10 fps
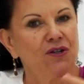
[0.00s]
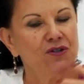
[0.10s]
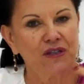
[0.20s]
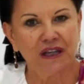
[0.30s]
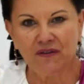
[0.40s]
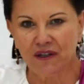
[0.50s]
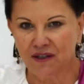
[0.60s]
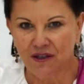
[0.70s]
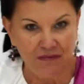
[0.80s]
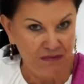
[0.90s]
to give
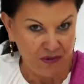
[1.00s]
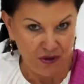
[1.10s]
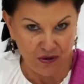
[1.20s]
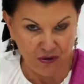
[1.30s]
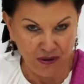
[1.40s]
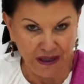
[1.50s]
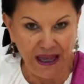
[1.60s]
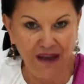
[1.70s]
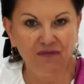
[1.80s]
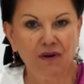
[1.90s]
it to
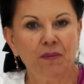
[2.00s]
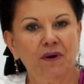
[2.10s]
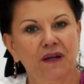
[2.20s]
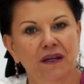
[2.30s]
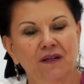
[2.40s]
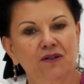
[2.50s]
everybody,